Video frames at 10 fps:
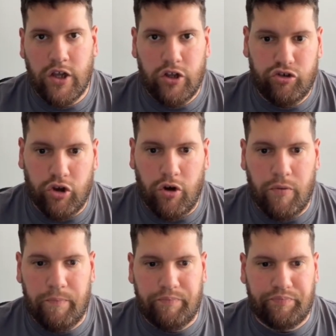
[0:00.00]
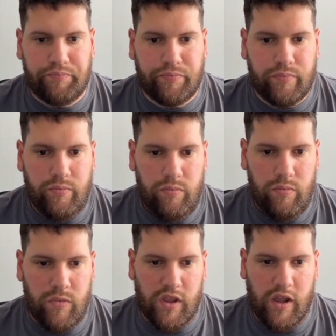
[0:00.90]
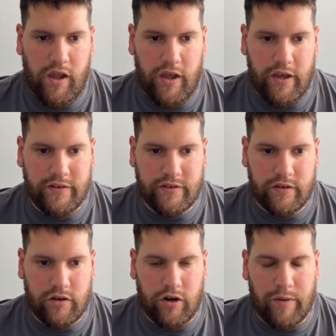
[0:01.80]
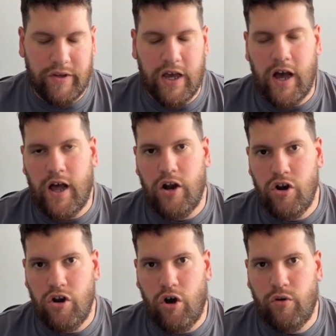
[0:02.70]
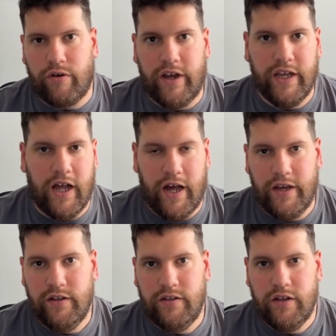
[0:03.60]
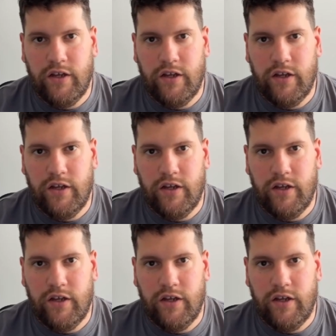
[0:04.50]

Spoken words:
So it's going to be a low ride height,